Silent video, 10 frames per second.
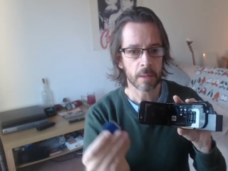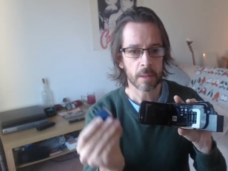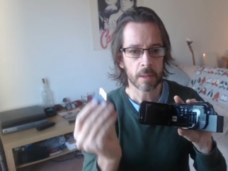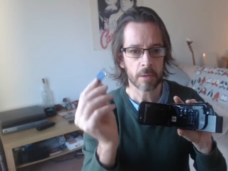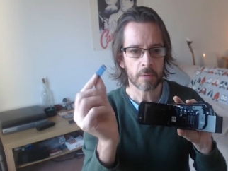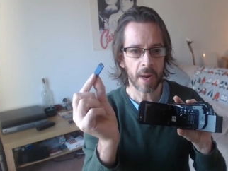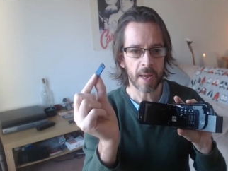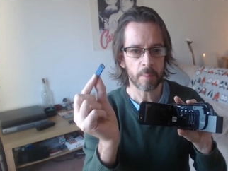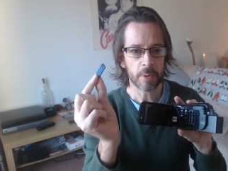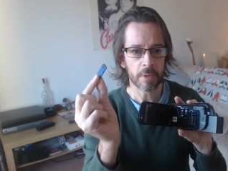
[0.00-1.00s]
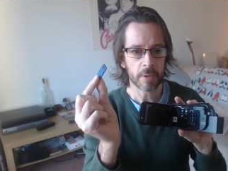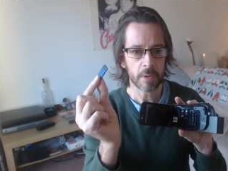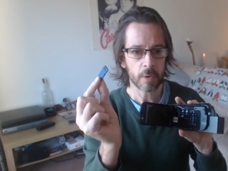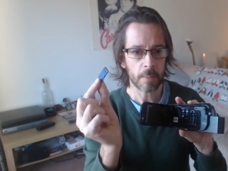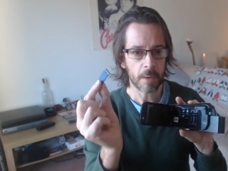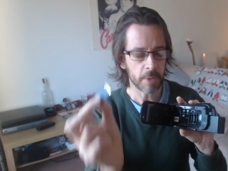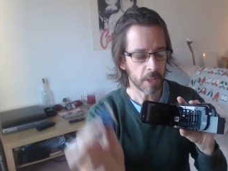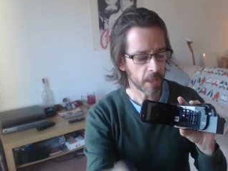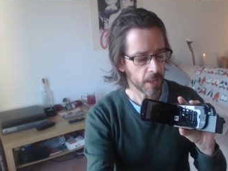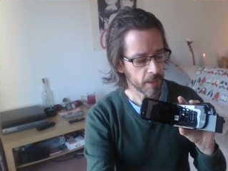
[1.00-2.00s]
Grab your memory
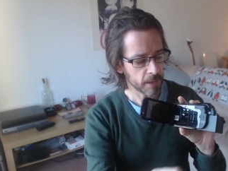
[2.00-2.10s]
card,